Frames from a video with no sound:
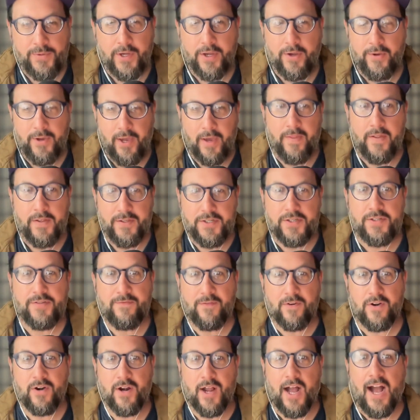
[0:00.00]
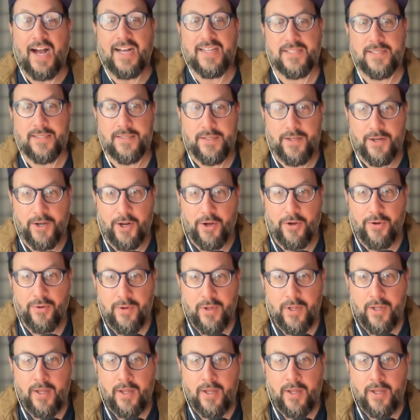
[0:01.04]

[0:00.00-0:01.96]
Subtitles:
Like, okay, this is for us, you know?